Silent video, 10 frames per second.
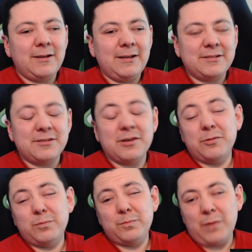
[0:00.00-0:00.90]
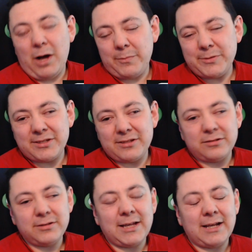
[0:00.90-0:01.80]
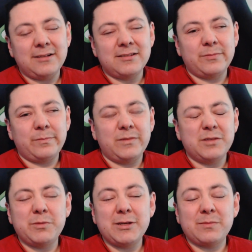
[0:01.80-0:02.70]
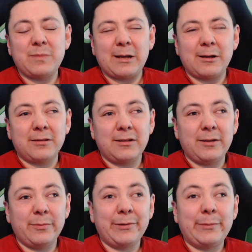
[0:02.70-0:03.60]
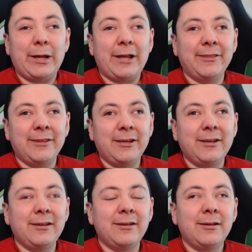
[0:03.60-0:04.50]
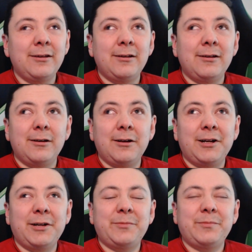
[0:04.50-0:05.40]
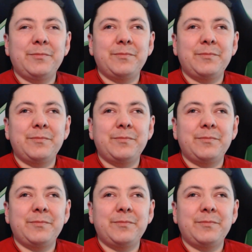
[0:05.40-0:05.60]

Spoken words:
And so opposite to that is the peacemaker, the diplomat, the ambassador.